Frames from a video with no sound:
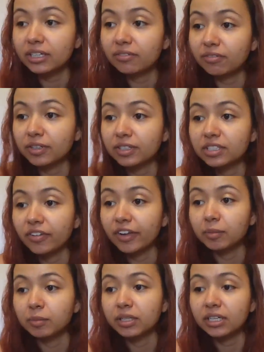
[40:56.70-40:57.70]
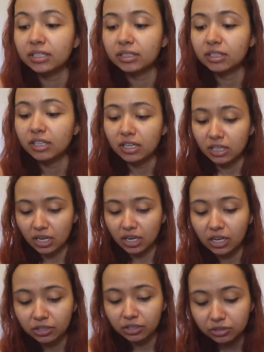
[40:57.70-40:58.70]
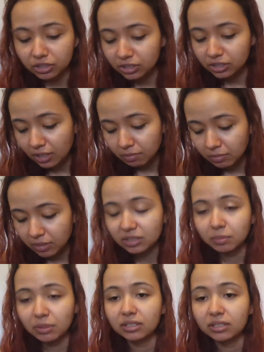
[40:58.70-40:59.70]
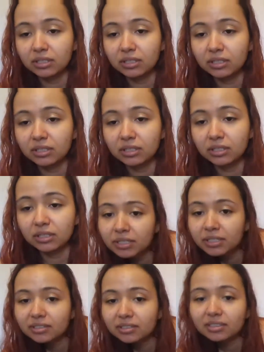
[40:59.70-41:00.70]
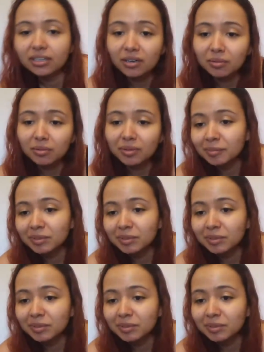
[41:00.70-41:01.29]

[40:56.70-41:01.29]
did for this family. You just let me explain. It's like, okay, explain. Like, oh, well,